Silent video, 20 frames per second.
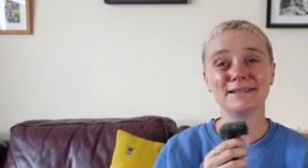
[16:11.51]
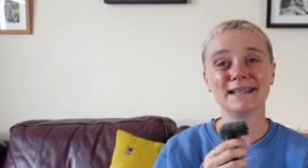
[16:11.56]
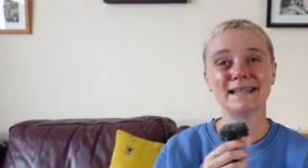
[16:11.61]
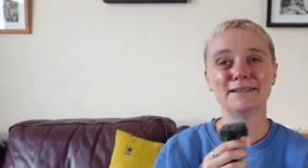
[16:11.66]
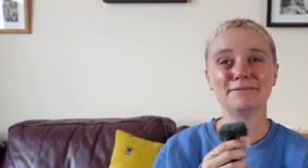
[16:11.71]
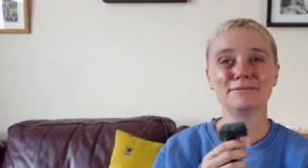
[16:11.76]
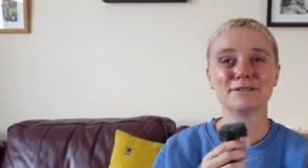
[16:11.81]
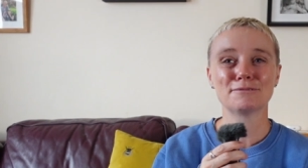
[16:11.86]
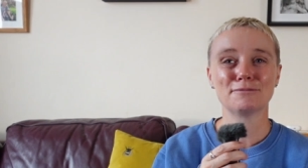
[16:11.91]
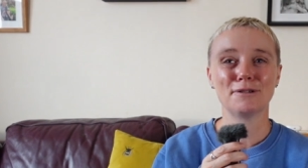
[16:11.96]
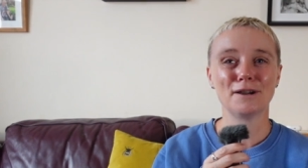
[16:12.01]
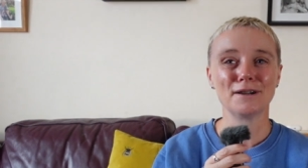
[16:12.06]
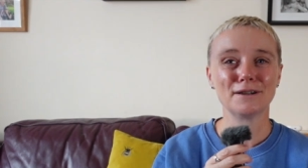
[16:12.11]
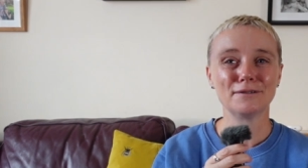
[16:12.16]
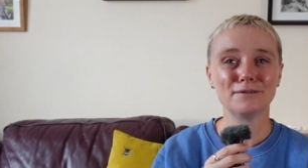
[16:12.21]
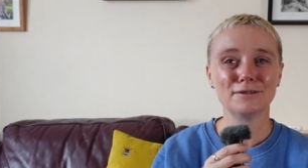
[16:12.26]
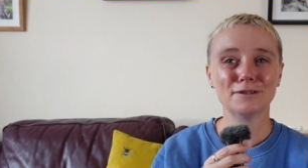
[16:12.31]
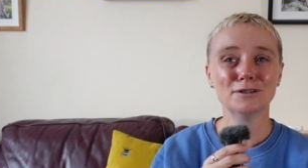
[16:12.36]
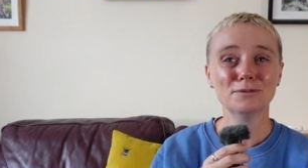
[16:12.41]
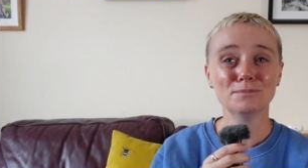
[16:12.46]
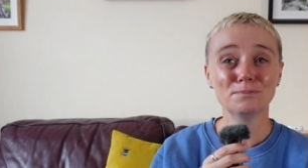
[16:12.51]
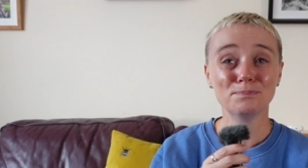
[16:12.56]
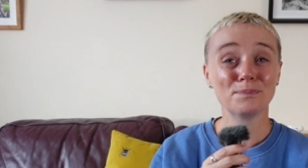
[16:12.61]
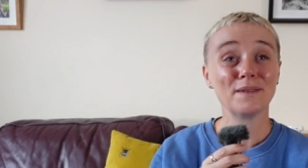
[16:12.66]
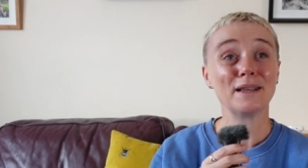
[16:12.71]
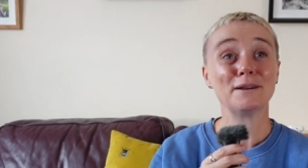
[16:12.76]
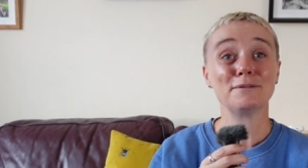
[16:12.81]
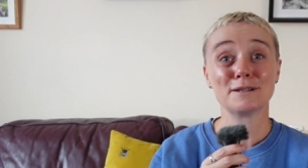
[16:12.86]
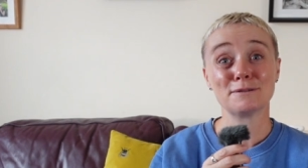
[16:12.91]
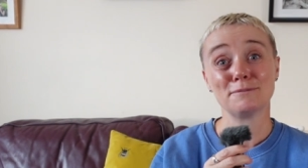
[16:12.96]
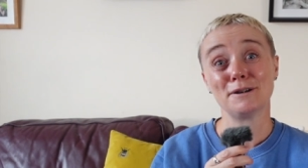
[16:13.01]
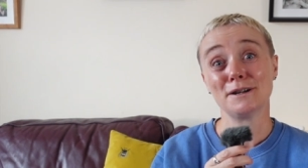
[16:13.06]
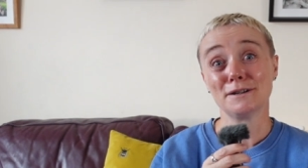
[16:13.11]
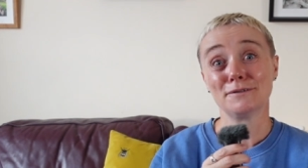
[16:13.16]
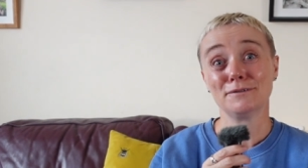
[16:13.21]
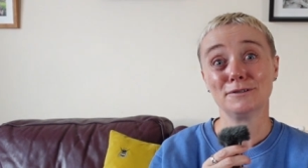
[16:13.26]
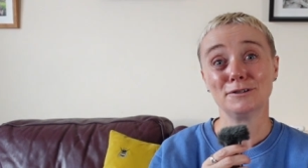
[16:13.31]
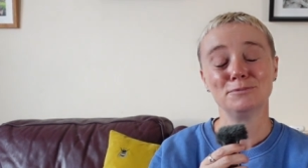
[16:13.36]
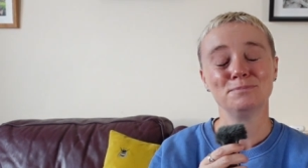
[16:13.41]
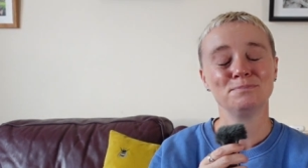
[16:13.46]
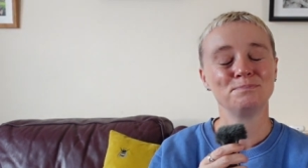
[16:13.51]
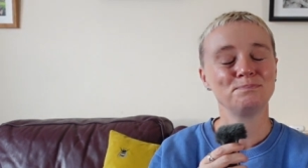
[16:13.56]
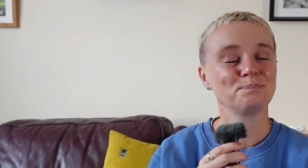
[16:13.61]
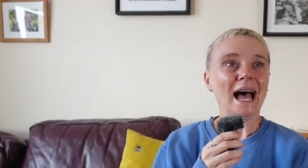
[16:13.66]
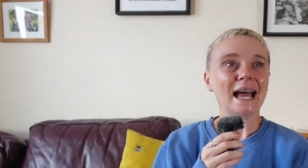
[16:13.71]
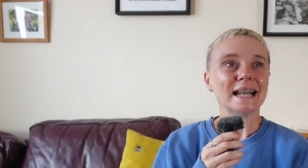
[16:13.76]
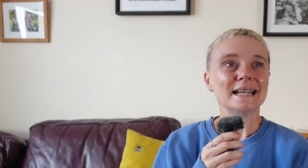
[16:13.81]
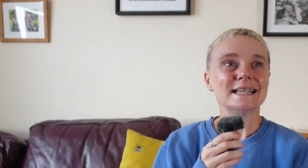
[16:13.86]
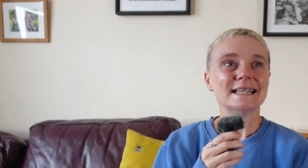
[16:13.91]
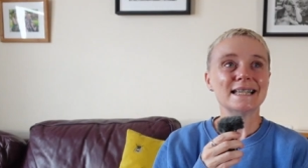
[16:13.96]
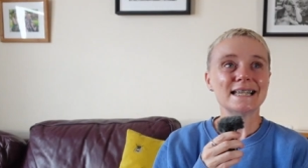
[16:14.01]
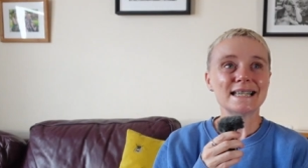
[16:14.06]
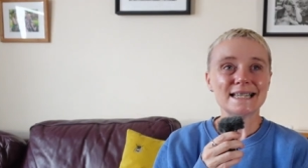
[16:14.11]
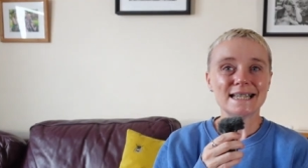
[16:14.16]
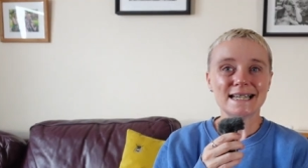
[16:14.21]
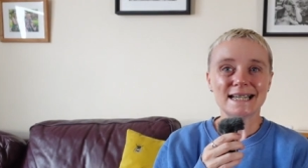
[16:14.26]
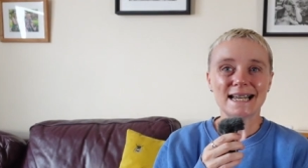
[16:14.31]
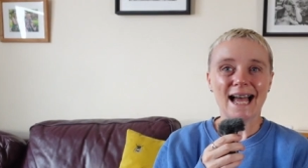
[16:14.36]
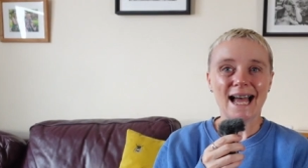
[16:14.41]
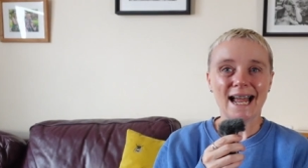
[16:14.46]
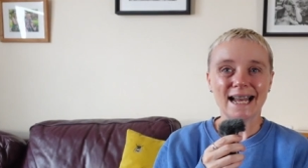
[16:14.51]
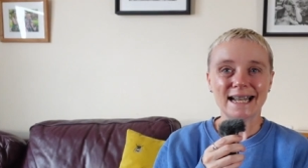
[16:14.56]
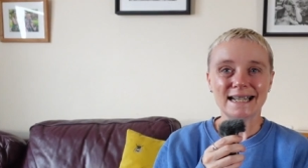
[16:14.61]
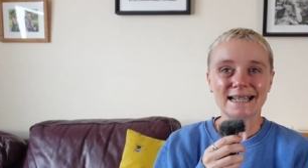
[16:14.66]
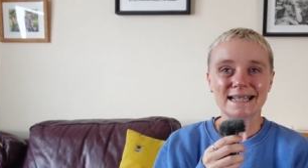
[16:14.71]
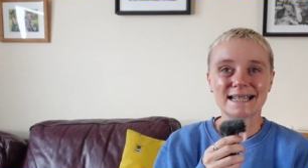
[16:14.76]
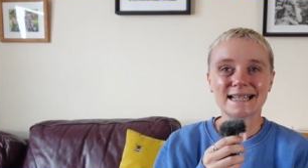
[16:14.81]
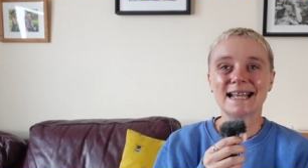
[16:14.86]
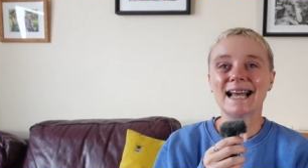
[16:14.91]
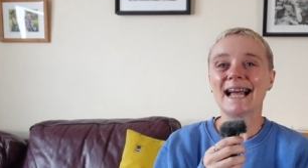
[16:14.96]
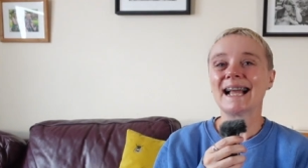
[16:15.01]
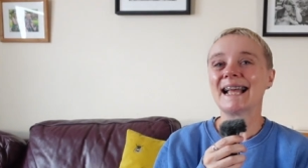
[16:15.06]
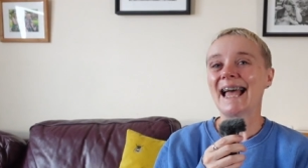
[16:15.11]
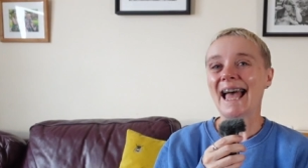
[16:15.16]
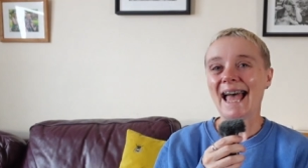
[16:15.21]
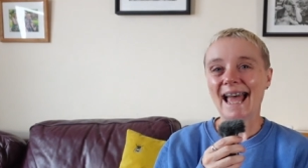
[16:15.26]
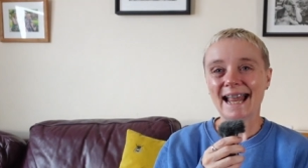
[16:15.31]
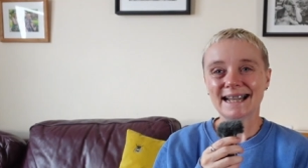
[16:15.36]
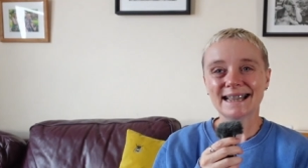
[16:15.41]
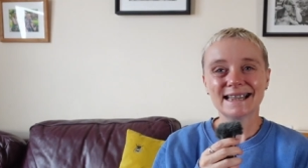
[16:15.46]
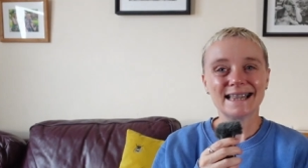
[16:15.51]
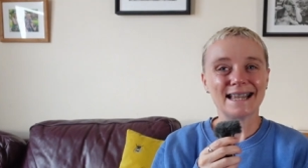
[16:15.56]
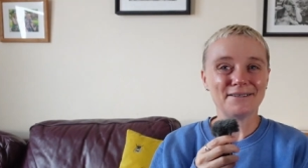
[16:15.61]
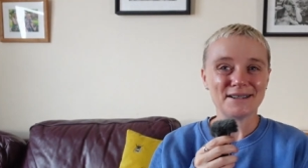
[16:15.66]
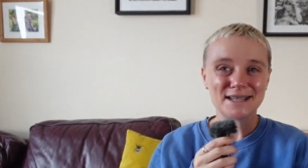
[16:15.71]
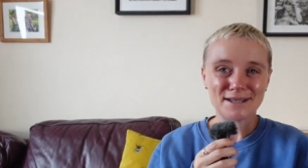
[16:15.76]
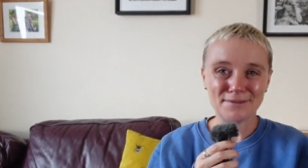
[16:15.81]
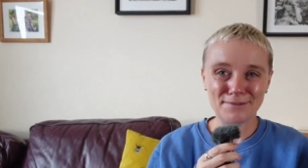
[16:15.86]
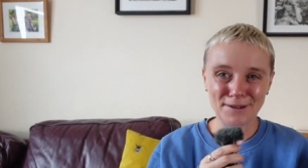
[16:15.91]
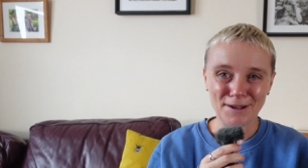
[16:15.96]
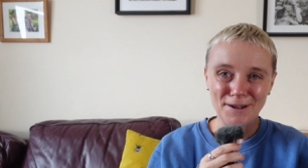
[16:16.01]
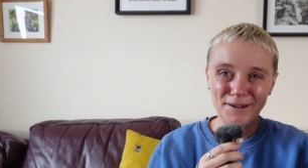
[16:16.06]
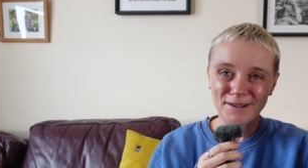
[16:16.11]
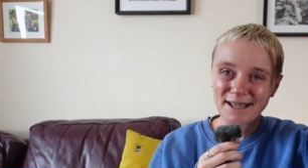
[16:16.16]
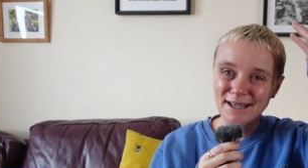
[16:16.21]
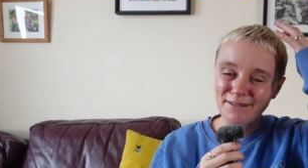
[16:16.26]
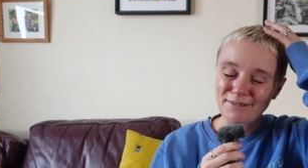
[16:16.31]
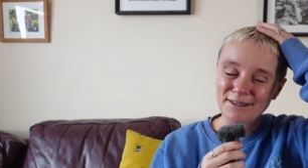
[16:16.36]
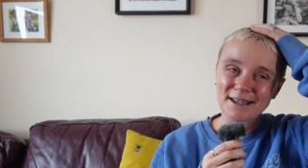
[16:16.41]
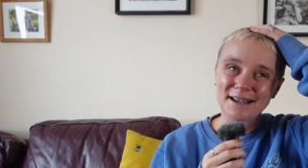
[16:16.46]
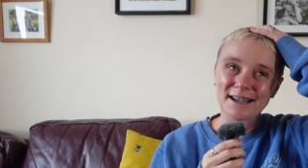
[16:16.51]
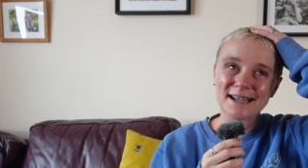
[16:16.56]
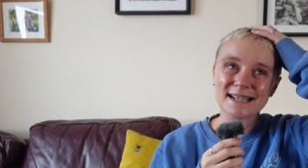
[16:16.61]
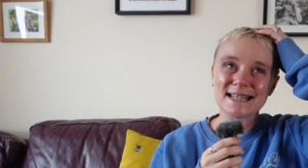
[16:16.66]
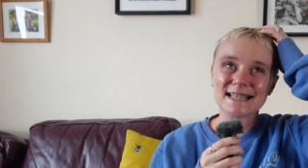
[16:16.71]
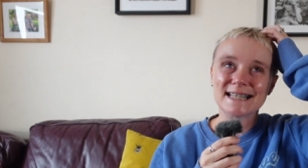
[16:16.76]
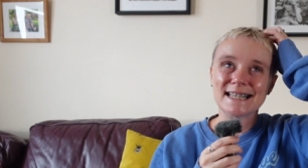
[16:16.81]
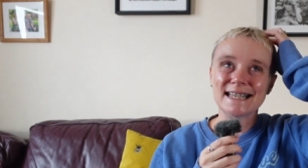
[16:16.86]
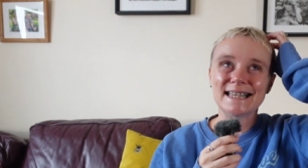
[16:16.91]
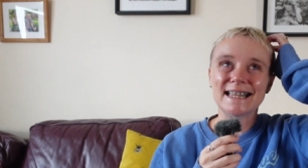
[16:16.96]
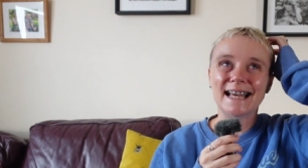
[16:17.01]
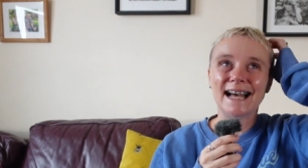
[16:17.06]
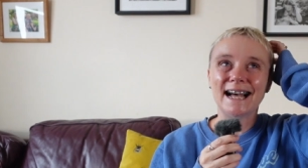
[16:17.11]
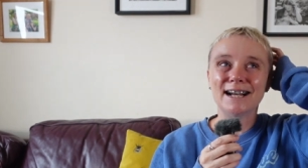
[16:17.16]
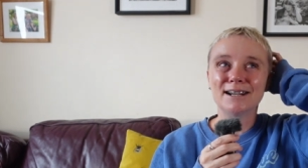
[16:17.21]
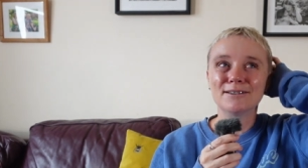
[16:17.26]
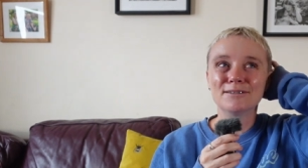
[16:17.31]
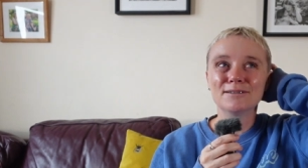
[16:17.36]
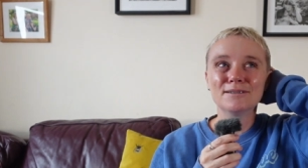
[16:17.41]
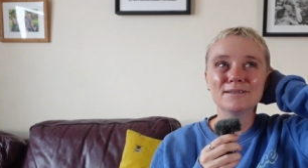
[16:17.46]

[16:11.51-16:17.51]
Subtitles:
It was wonderful. It was wonderful. And Disneyland, again, there is a vlog if you'd like to see that.